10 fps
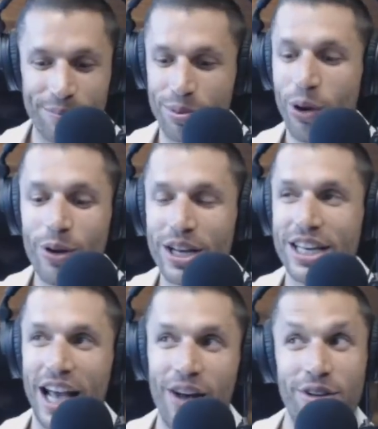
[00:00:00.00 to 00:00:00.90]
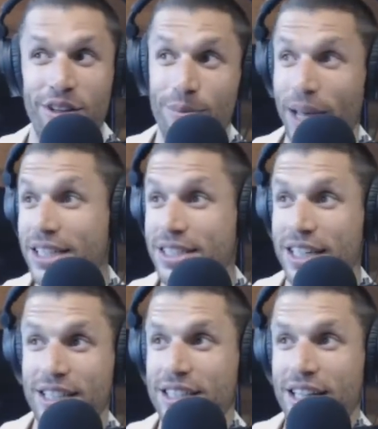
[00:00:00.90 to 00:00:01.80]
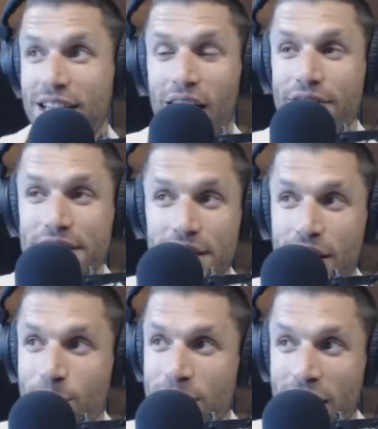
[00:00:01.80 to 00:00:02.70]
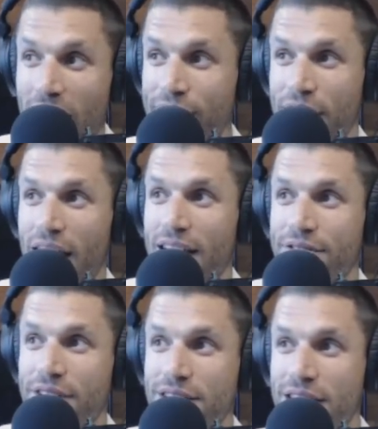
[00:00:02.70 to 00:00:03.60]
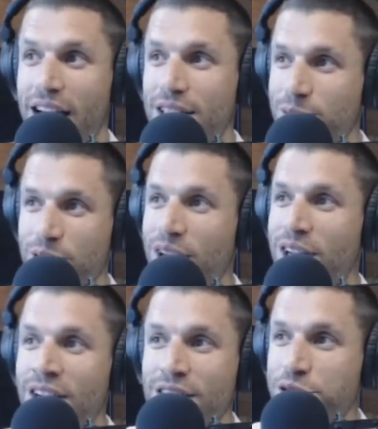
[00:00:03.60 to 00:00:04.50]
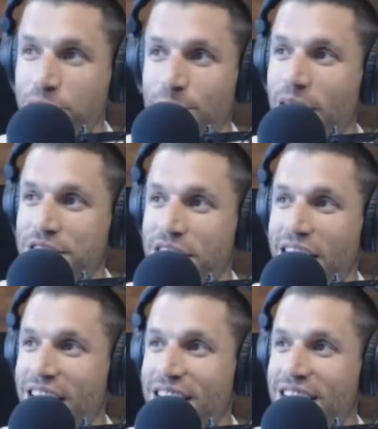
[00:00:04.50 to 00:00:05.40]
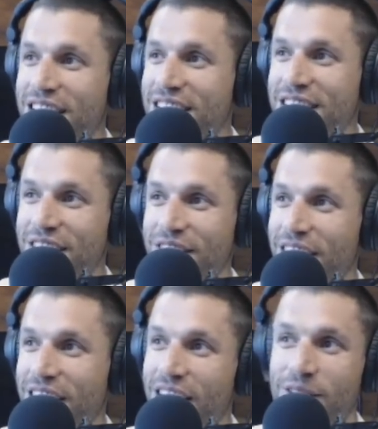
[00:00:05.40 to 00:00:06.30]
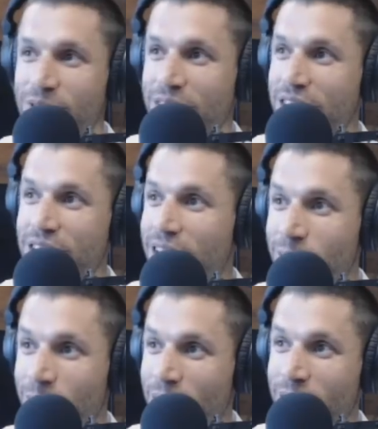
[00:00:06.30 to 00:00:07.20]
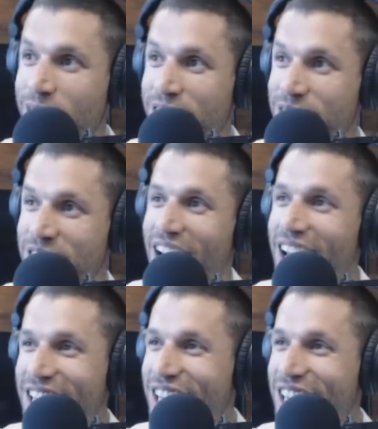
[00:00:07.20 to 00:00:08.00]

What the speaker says: broken down to the basics. And obviously they wouldn't have that if these guys were super educated and, like I don't need to label my own kitchen that,